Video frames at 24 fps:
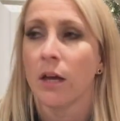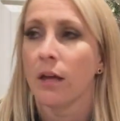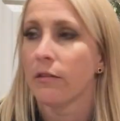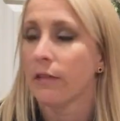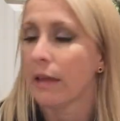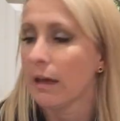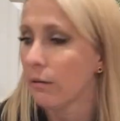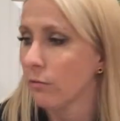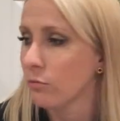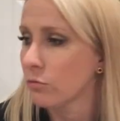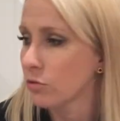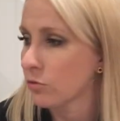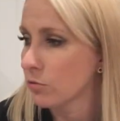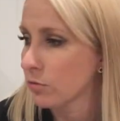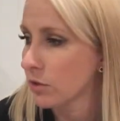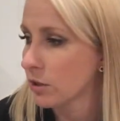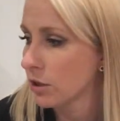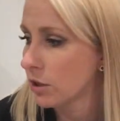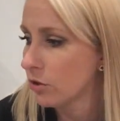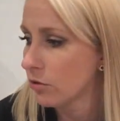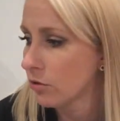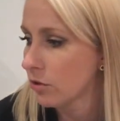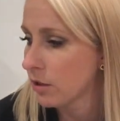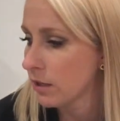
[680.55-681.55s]
That one was really
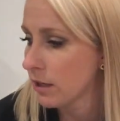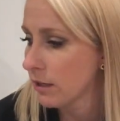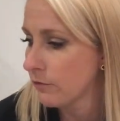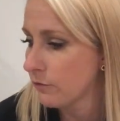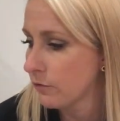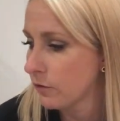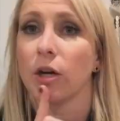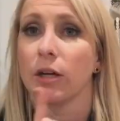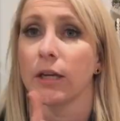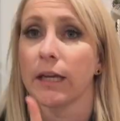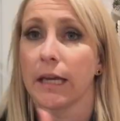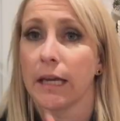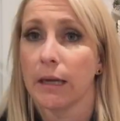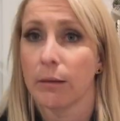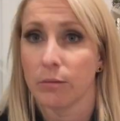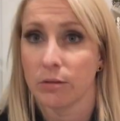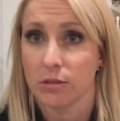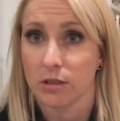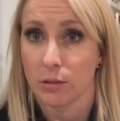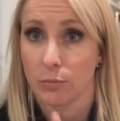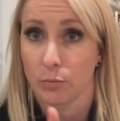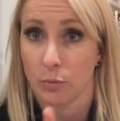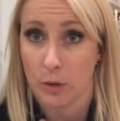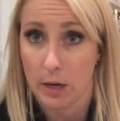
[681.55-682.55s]
cute on Netflix.
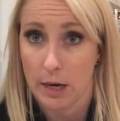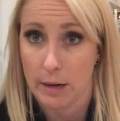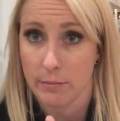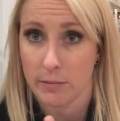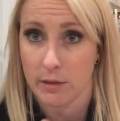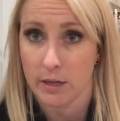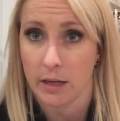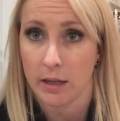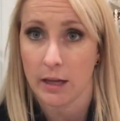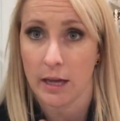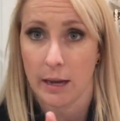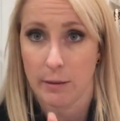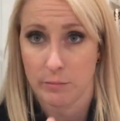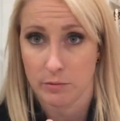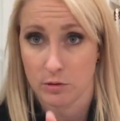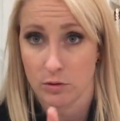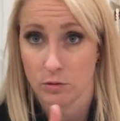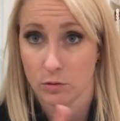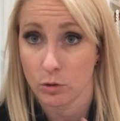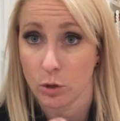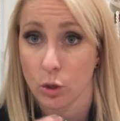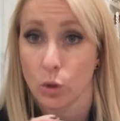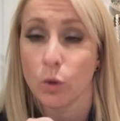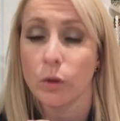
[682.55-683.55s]
Amazon Prime that I
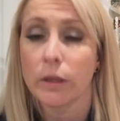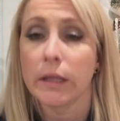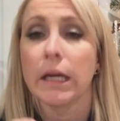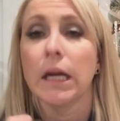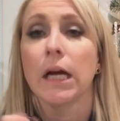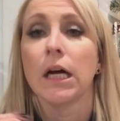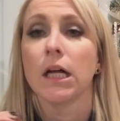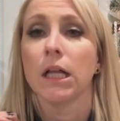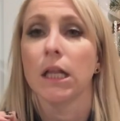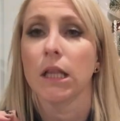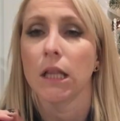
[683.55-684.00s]
absolutely